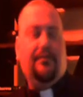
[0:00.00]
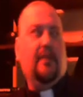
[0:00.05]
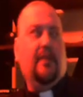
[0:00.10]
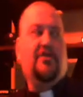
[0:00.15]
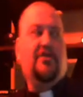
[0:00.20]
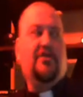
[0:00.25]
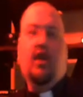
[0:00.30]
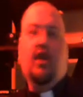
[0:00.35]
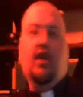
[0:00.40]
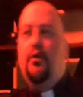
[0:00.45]

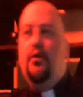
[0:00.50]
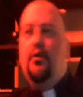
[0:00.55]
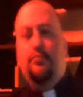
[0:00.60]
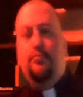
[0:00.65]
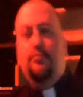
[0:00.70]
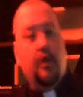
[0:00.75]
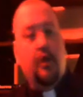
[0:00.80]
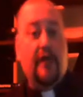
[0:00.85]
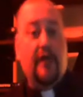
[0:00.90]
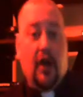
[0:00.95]
So
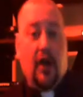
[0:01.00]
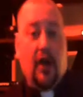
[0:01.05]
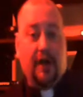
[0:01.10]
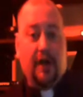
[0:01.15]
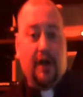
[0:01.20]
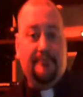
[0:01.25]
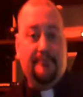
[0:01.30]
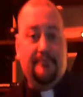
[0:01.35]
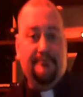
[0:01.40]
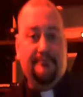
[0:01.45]
moving
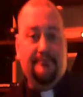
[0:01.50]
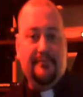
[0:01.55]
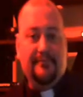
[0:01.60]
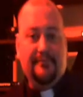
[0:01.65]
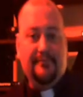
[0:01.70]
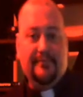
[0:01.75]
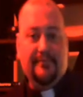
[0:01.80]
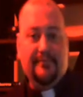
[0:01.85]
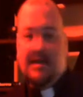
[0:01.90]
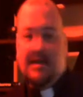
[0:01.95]
on,
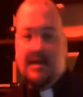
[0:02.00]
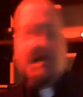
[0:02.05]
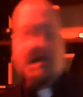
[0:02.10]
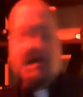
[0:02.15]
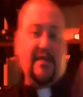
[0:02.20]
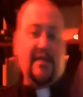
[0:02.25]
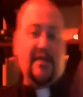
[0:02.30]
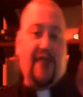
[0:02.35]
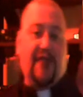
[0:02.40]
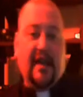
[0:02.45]
because
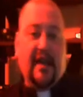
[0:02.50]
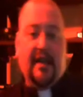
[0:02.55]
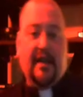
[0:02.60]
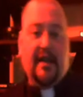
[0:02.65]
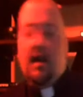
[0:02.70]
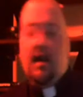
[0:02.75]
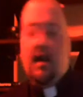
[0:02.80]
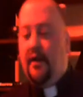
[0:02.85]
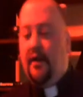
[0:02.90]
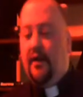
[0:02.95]
that's funny
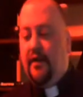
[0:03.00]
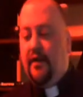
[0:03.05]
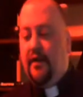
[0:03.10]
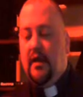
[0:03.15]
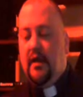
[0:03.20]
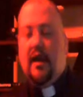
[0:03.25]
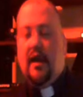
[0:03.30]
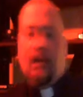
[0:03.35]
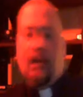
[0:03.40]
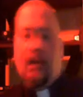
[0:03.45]
enough,
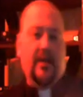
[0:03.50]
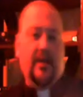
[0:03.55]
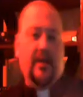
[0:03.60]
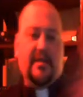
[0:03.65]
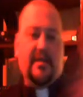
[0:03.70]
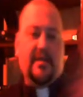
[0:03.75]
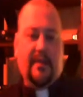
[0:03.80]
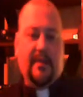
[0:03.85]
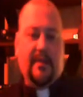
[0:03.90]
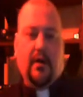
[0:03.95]
and we could
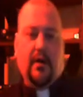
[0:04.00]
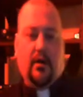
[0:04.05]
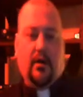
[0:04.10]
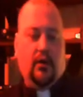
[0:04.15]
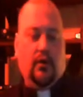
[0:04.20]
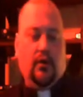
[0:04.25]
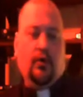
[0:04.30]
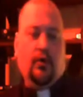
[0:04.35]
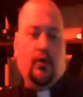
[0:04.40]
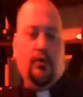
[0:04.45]
spend a
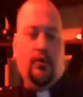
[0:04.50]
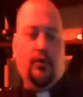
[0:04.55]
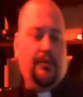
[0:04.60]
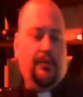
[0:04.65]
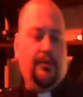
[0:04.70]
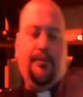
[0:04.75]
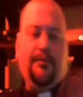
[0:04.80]
whole